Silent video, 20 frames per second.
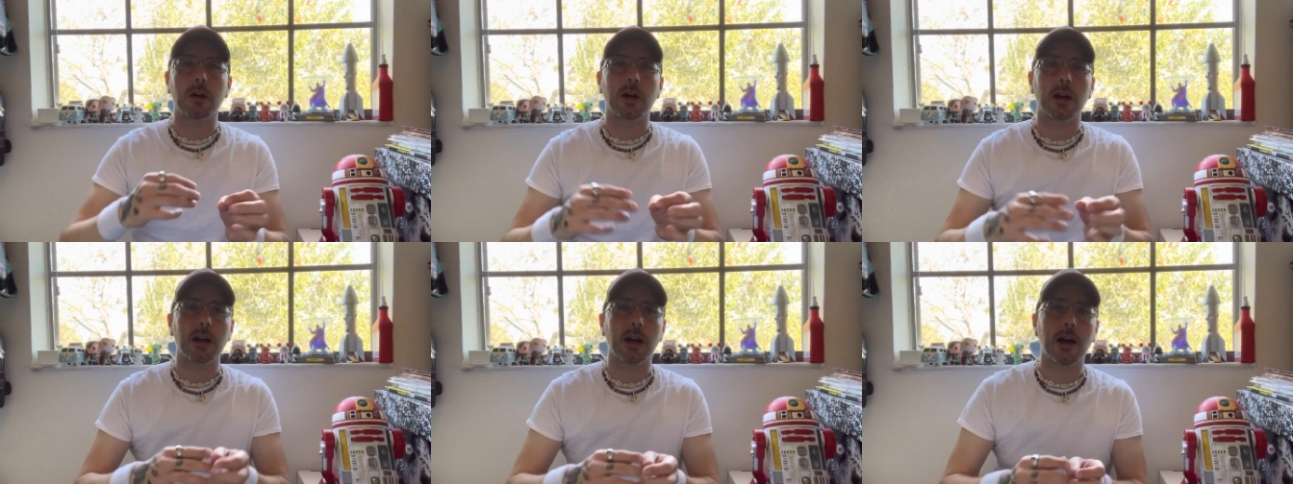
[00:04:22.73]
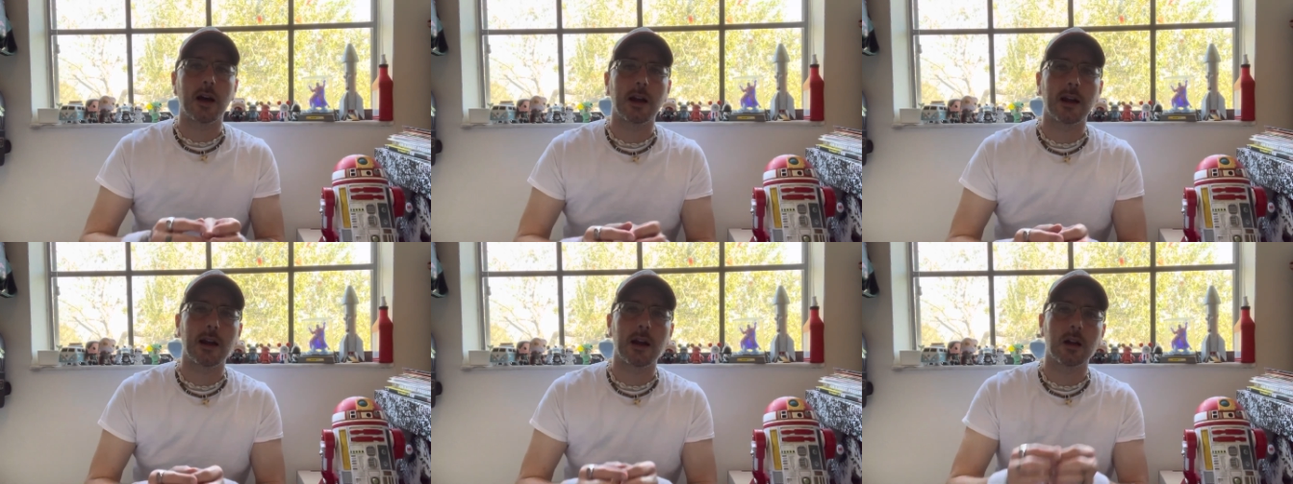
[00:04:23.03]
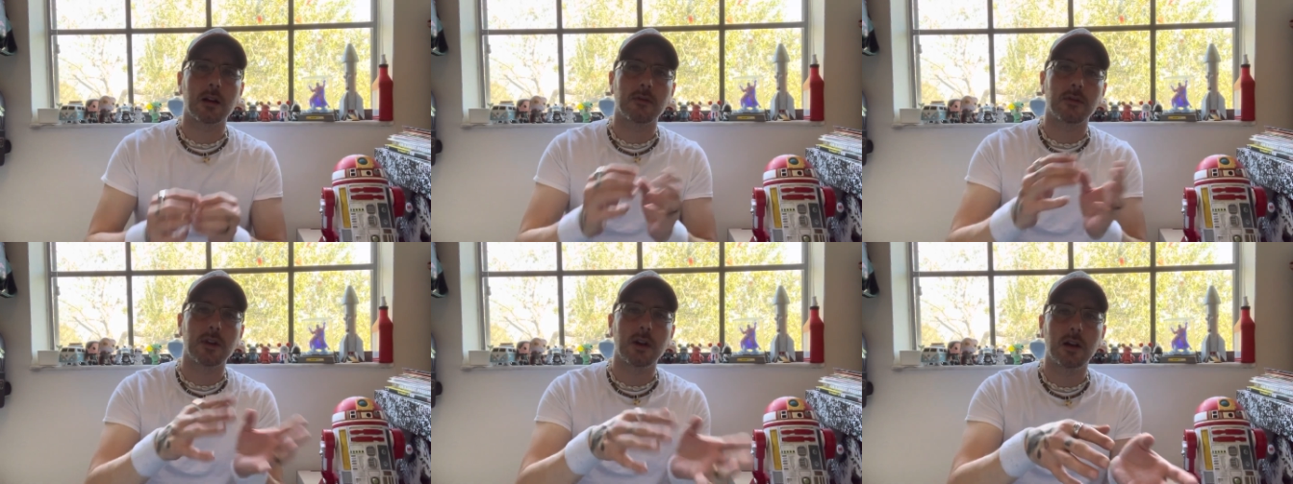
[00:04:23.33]
I got
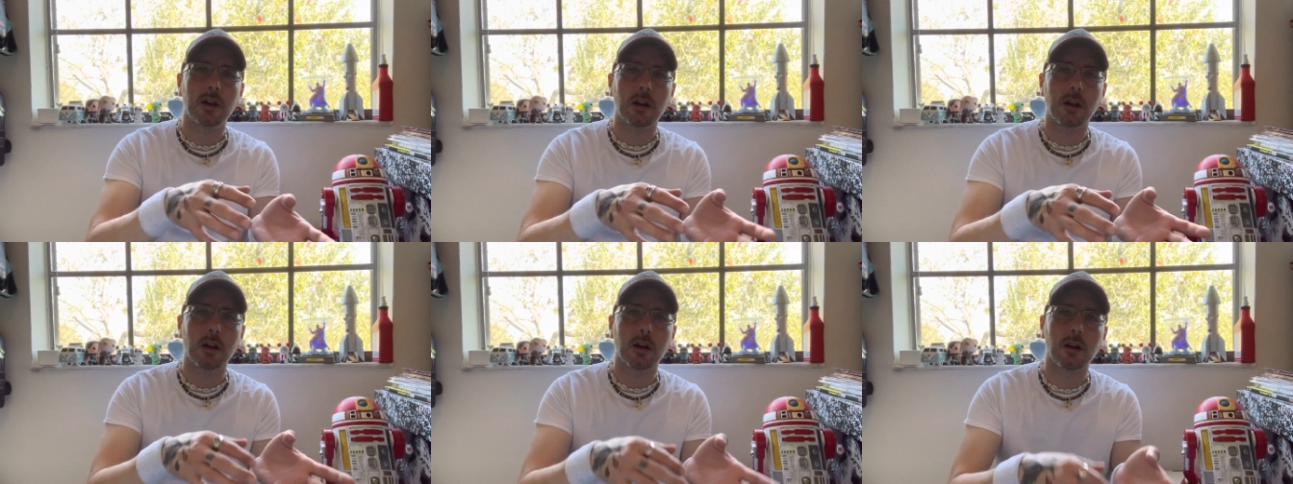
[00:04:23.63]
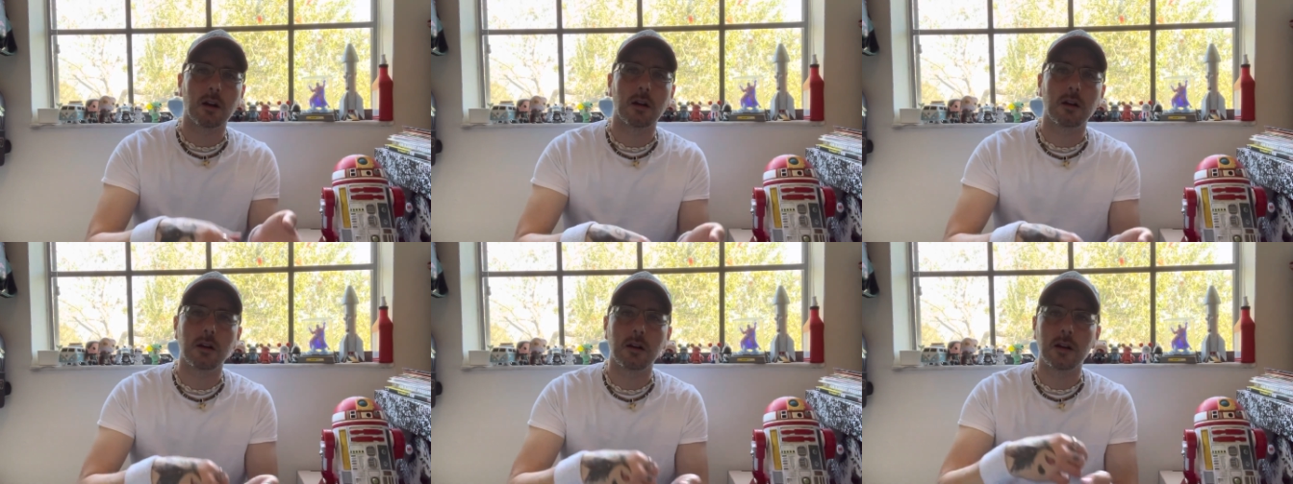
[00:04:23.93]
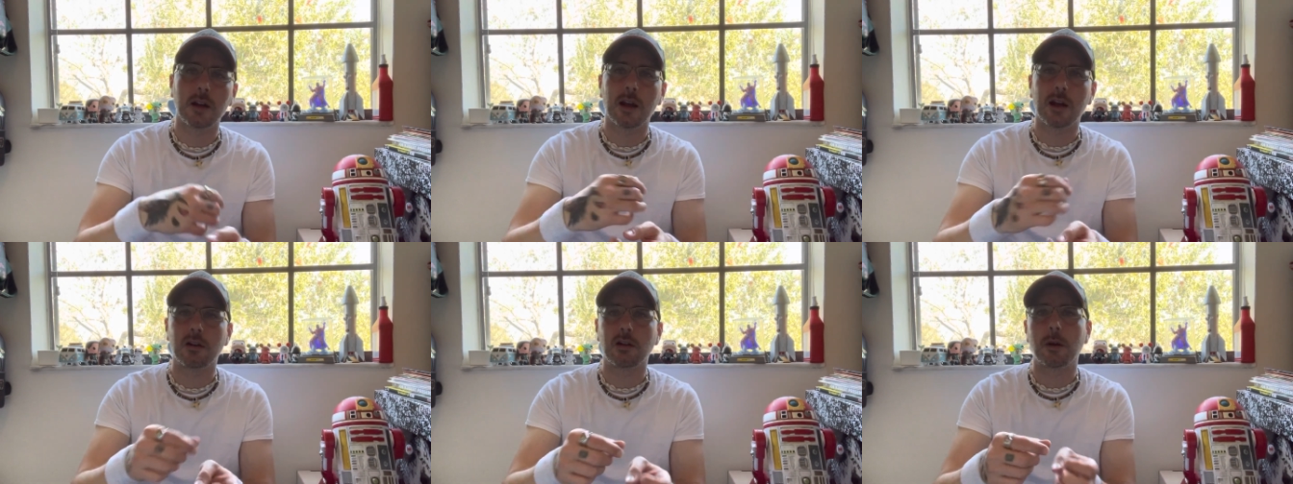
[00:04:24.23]
out of here
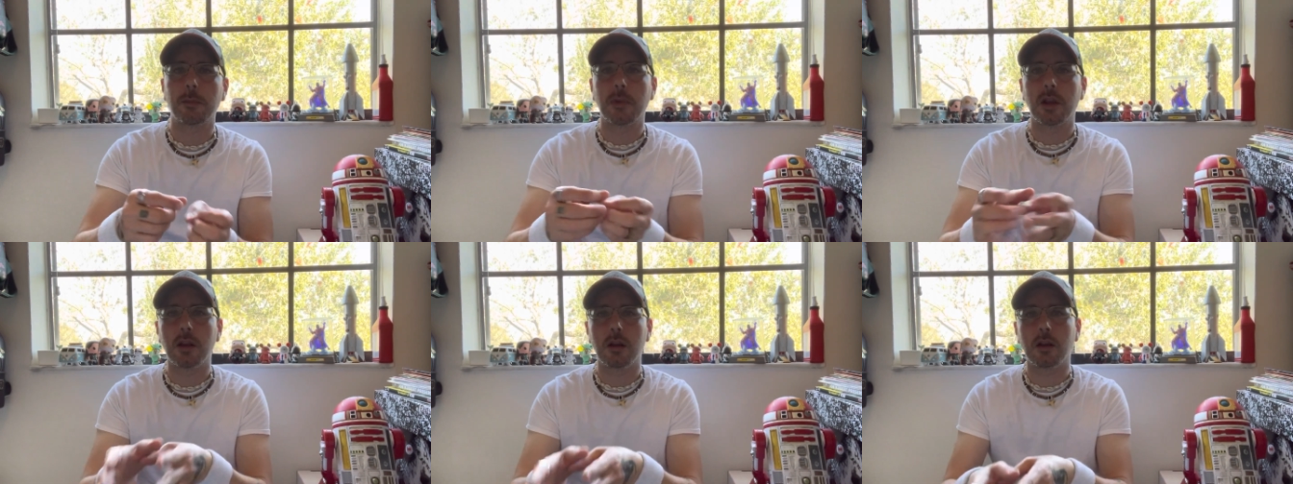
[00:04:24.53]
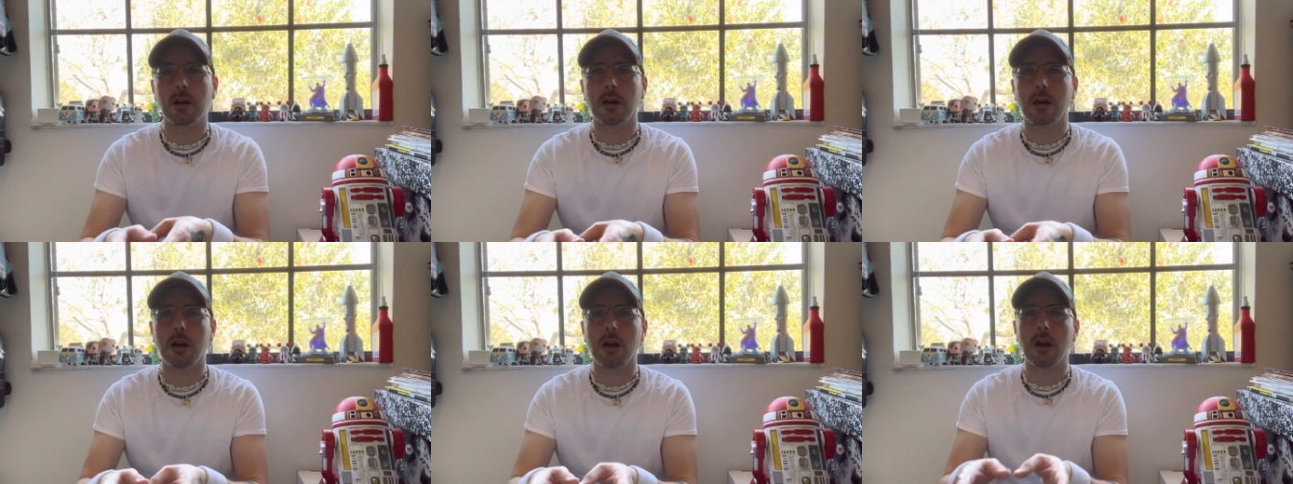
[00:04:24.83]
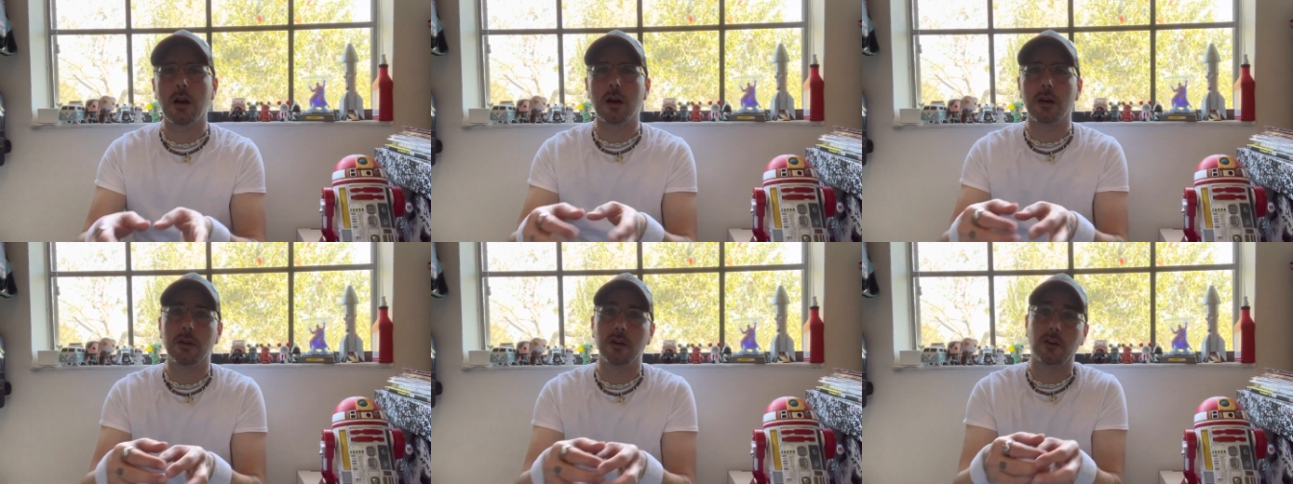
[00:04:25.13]
and now I'm
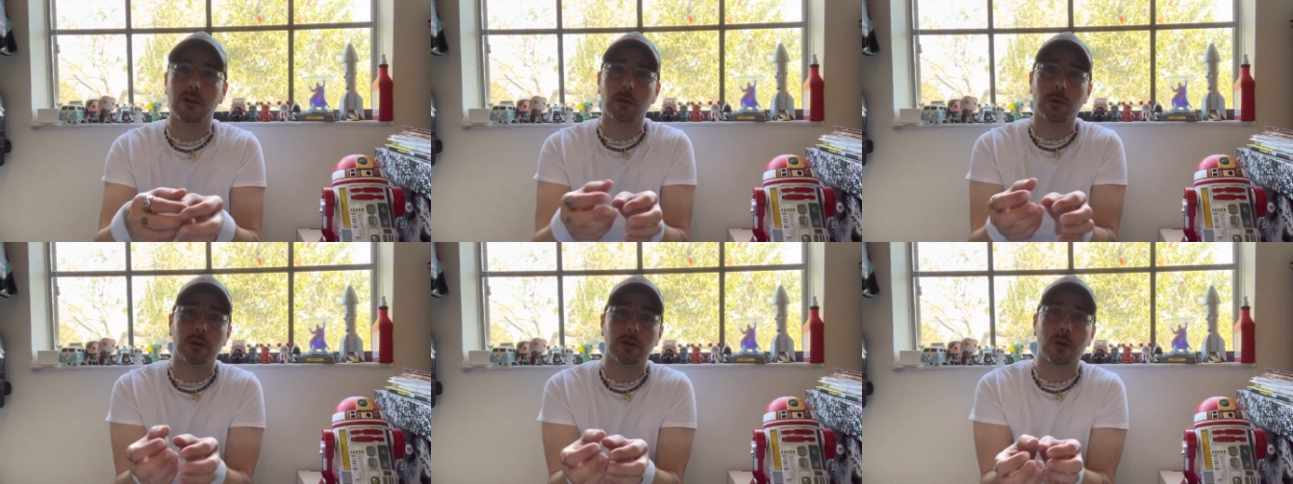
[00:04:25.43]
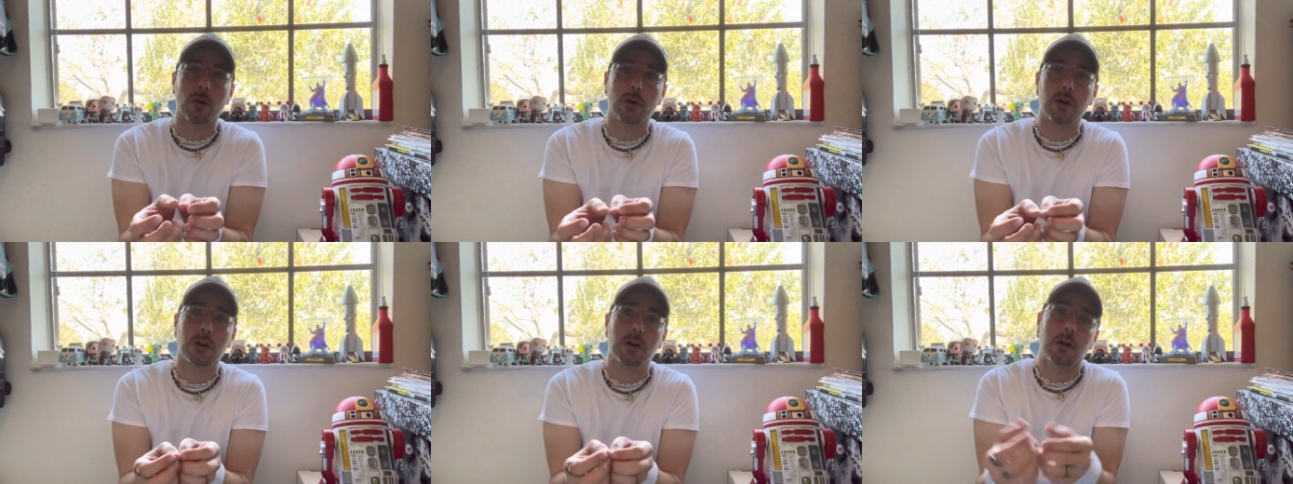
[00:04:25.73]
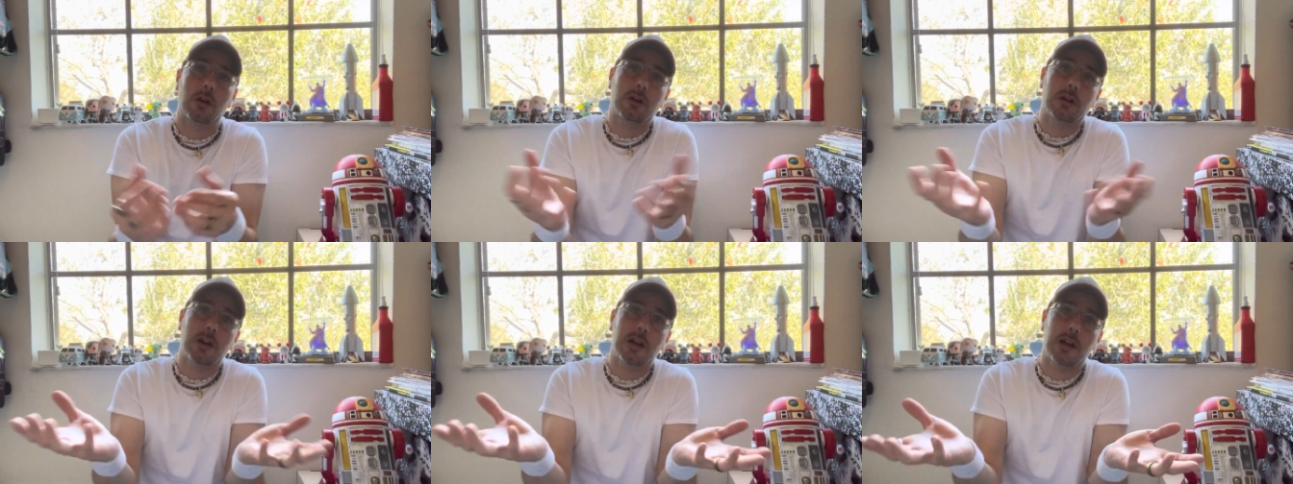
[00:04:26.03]
here and this is what's going
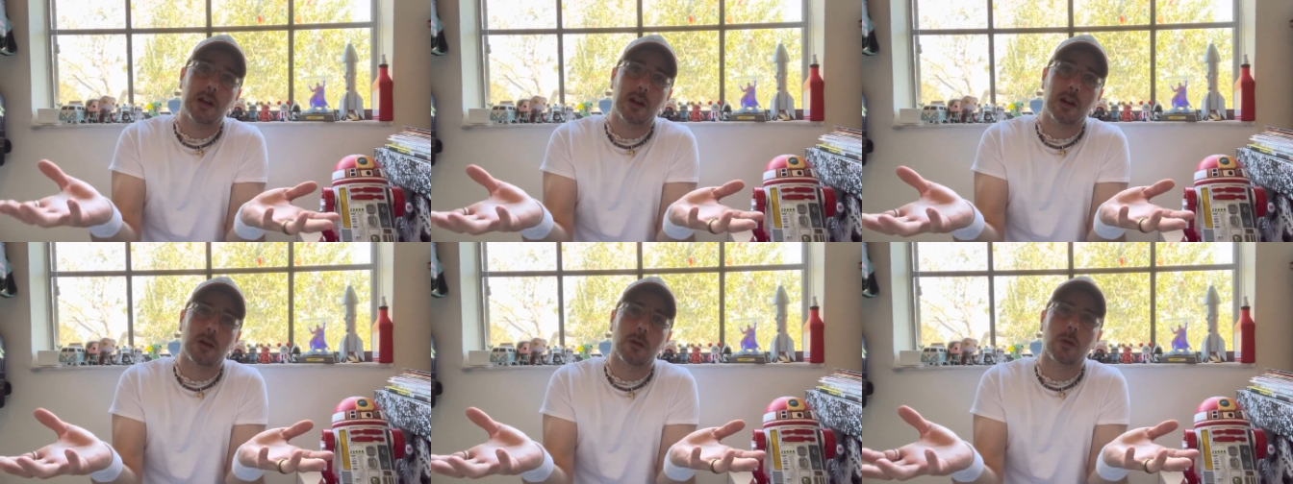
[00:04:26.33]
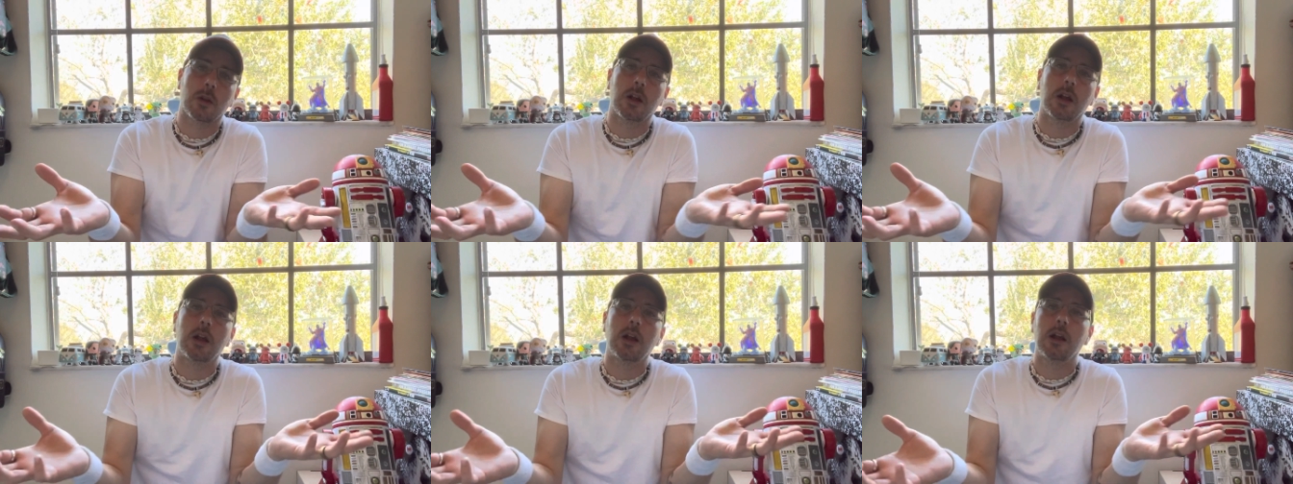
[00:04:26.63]
on now.